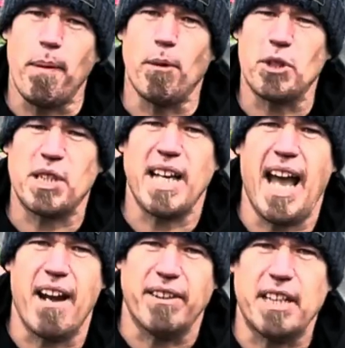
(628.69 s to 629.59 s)
more
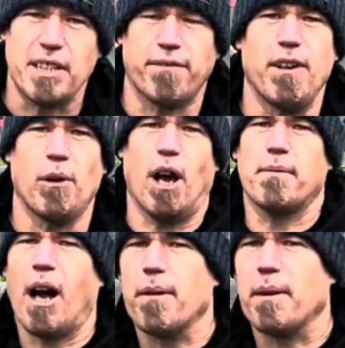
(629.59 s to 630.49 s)
scary because I feel like
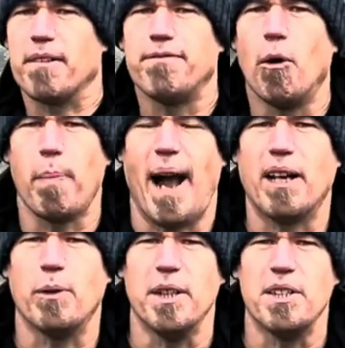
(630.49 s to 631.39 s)
I'm going to fall
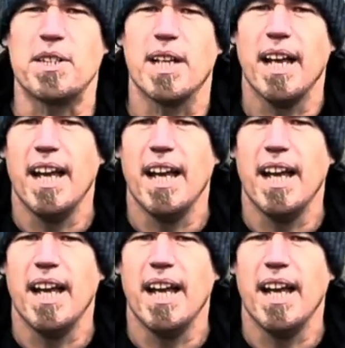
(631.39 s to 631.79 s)
backwards.